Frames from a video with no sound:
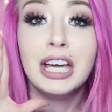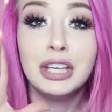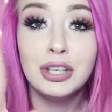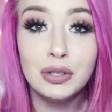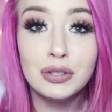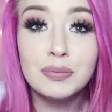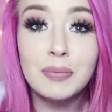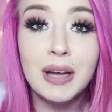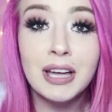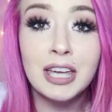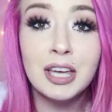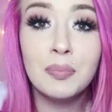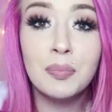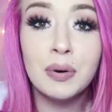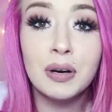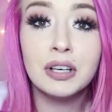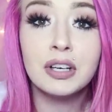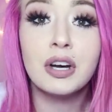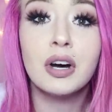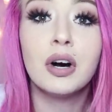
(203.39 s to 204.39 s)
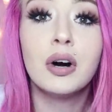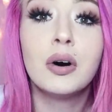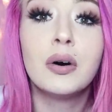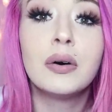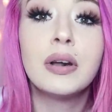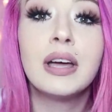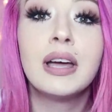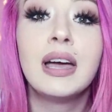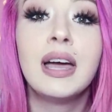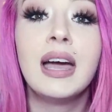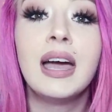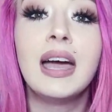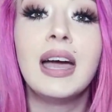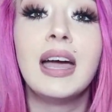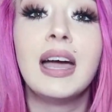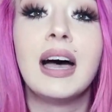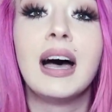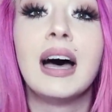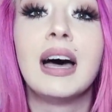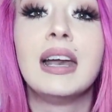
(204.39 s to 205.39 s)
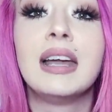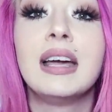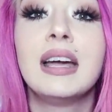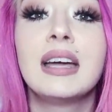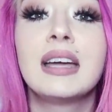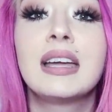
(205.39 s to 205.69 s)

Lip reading: use my coupon code and